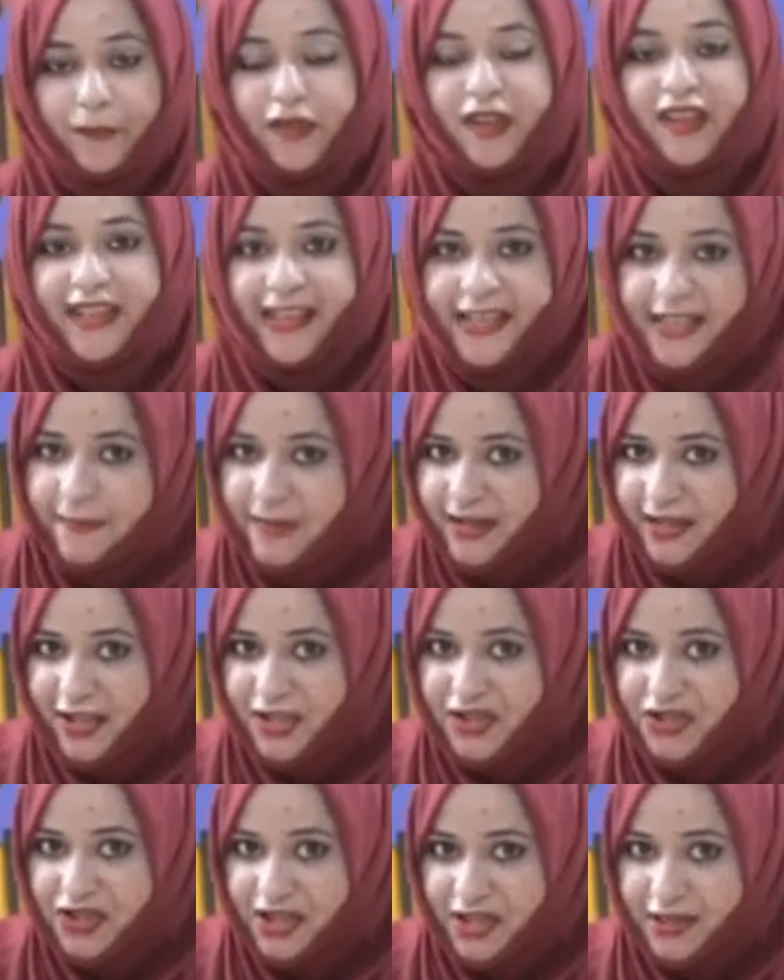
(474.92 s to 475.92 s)
Yes, my dear
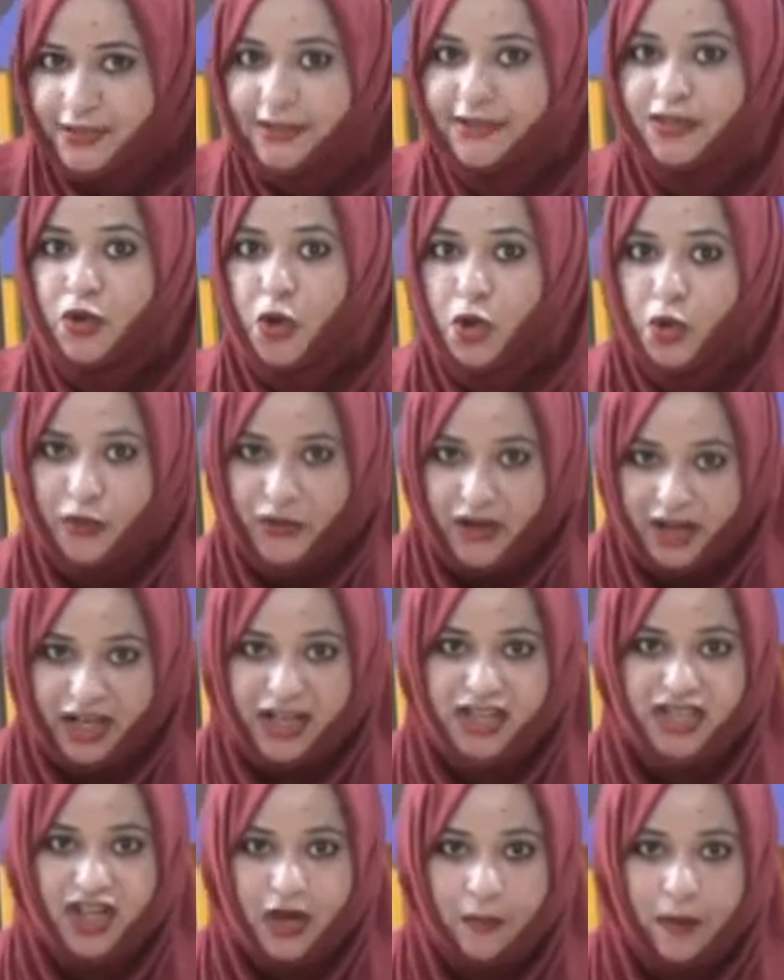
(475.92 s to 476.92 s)
students, 3D
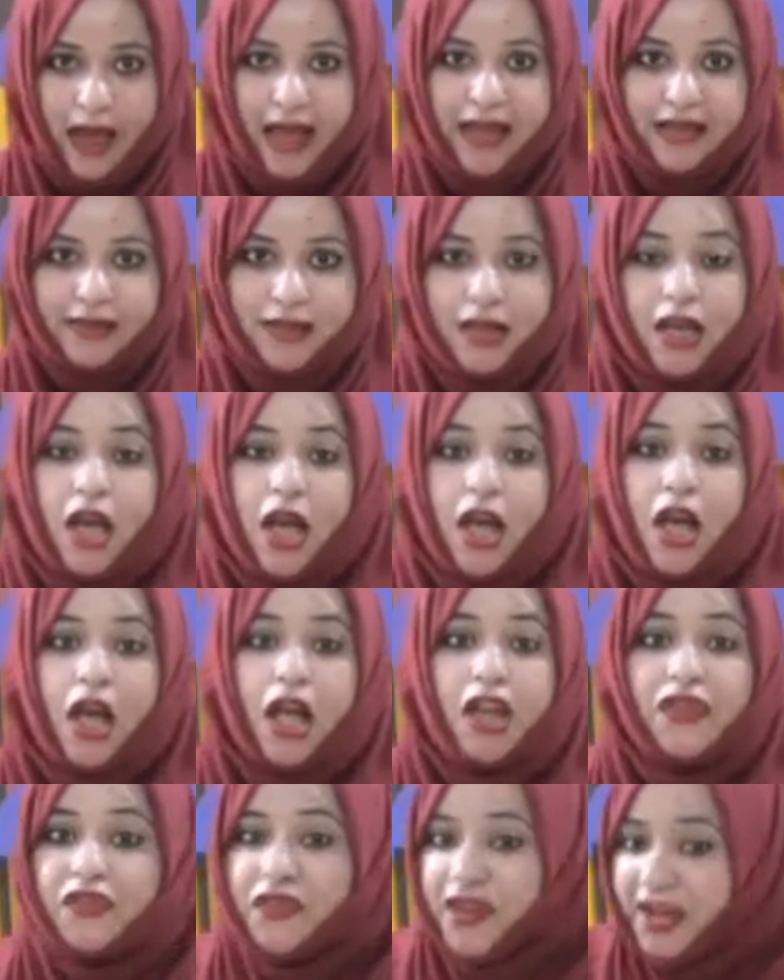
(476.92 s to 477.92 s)
shape has
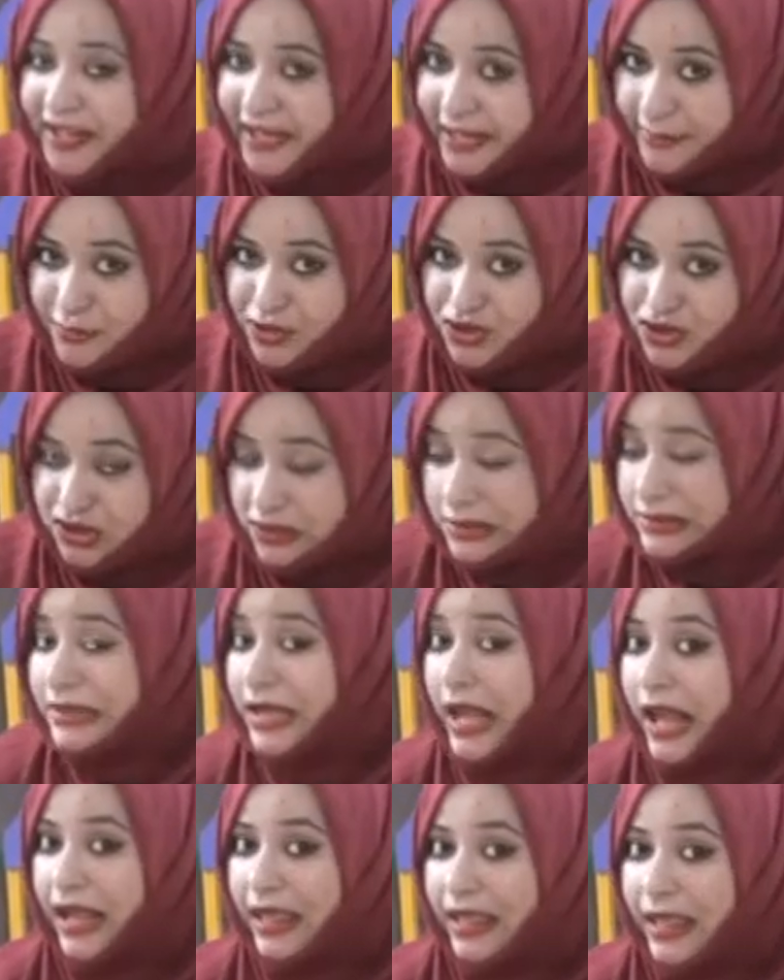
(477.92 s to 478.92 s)
3
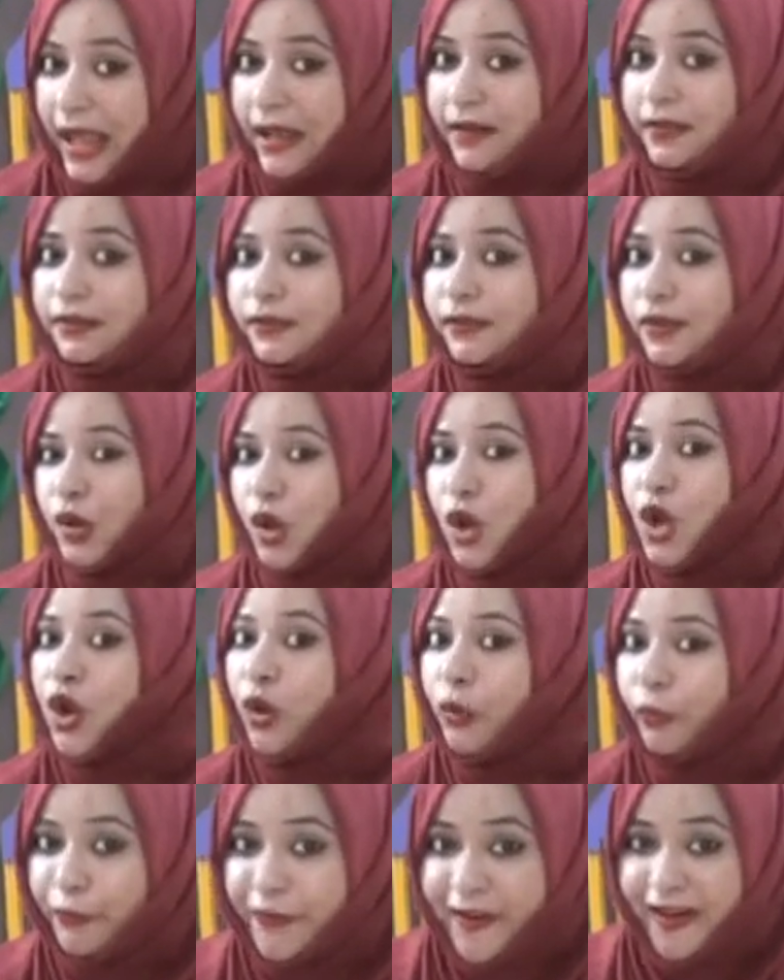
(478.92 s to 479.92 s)
dimensions: length,
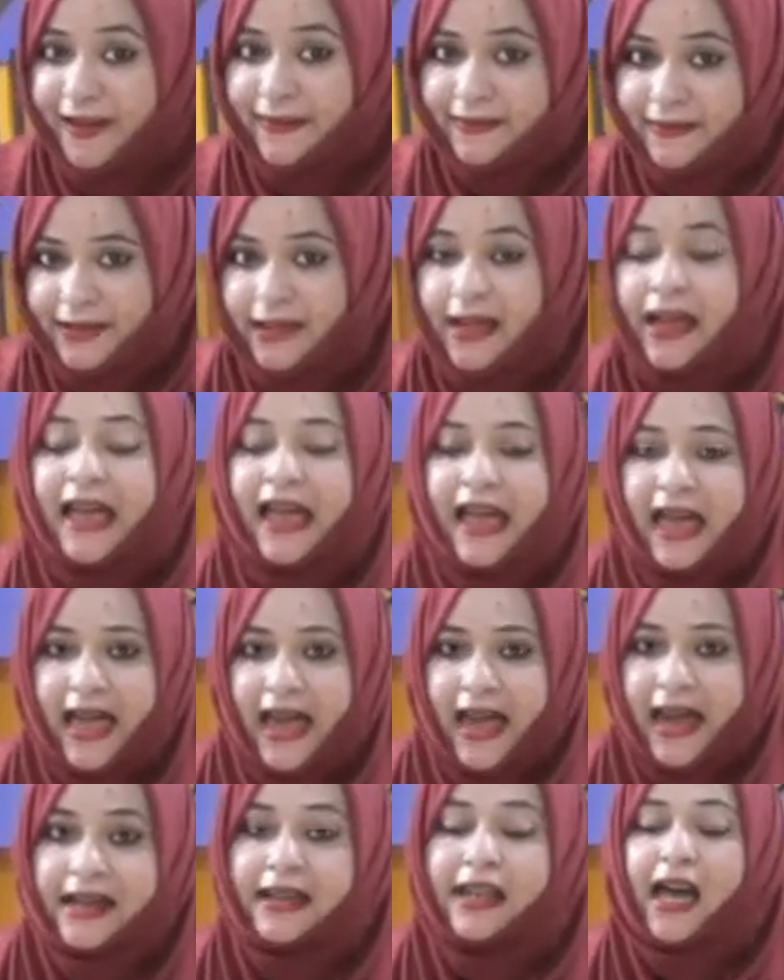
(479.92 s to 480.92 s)
width, and